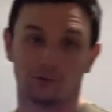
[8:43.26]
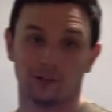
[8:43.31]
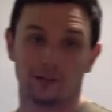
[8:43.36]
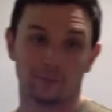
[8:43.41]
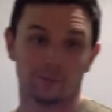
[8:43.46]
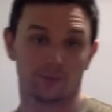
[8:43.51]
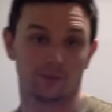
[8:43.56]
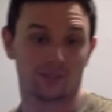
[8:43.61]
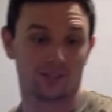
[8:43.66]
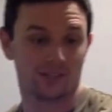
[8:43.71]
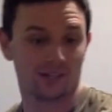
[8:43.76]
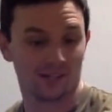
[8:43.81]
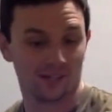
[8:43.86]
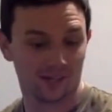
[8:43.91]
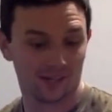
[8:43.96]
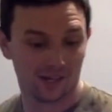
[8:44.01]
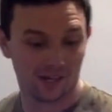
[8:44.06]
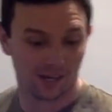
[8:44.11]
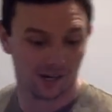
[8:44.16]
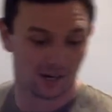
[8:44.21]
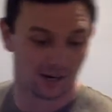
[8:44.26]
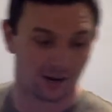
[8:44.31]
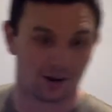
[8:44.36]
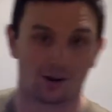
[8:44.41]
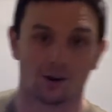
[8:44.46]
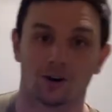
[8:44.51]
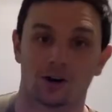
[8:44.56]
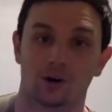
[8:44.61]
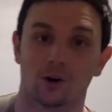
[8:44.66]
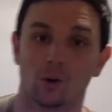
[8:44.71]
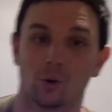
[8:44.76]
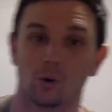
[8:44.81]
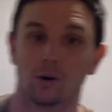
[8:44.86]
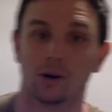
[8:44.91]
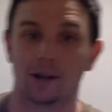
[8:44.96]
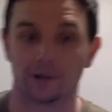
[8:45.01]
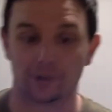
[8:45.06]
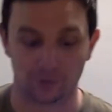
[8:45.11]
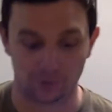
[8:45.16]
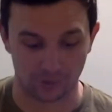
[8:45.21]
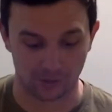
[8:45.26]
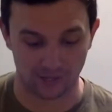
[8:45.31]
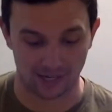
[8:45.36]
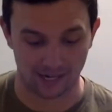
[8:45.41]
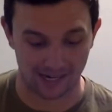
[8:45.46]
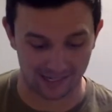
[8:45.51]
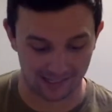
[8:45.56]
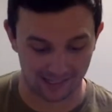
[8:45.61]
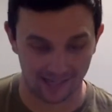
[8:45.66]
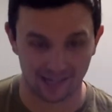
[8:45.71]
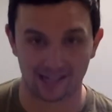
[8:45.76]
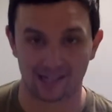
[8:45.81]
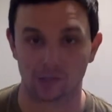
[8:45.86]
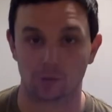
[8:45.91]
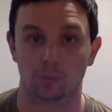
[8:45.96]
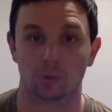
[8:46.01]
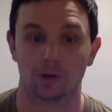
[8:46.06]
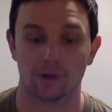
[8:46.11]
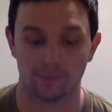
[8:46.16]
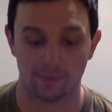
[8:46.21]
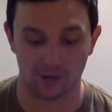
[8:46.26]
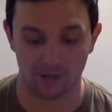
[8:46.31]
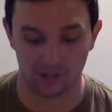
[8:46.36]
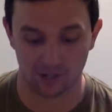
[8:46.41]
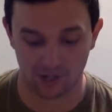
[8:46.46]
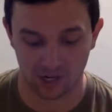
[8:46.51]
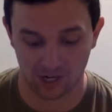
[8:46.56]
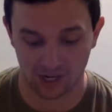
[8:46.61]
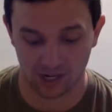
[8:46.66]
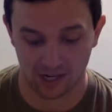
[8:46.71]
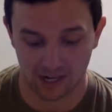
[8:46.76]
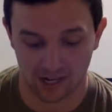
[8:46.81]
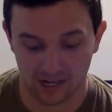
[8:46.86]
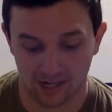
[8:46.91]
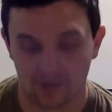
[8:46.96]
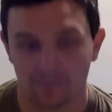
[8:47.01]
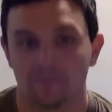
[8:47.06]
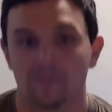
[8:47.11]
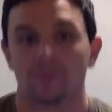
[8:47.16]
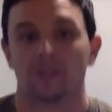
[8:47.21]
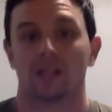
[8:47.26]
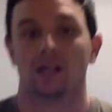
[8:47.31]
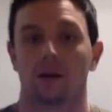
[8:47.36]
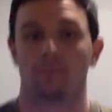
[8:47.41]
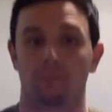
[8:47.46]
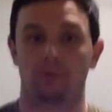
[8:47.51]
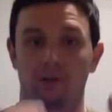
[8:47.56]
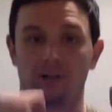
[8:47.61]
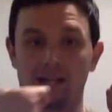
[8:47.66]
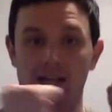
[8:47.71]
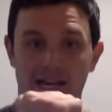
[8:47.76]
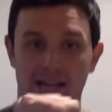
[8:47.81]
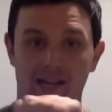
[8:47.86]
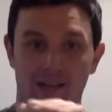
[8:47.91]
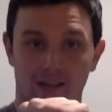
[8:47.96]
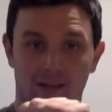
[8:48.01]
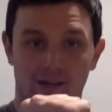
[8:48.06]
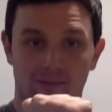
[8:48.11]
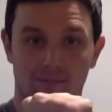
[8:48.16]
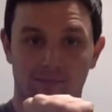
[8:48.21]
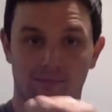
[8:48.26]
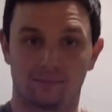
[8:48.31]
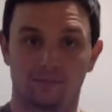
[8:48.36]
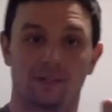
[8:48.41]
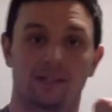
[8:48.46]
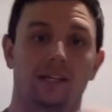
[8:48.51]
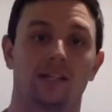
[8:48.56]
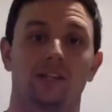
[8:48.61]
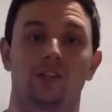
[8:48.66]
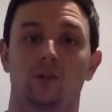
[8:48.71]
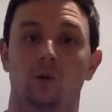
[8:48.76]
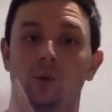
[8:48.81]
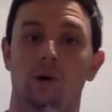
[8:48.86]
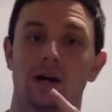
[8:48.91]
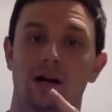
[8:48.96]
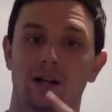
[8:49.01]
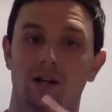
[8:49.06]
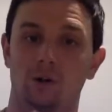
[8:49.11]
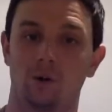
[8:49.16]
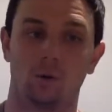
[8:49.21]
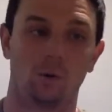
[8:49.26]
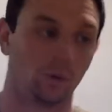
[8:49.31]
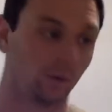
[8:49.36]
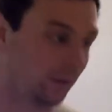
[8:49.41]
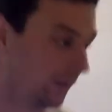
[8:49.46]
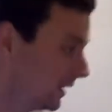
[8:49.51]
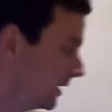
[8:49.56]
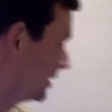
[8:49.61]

flips are a core exercise. It's pretty much a plank into a hollow hold.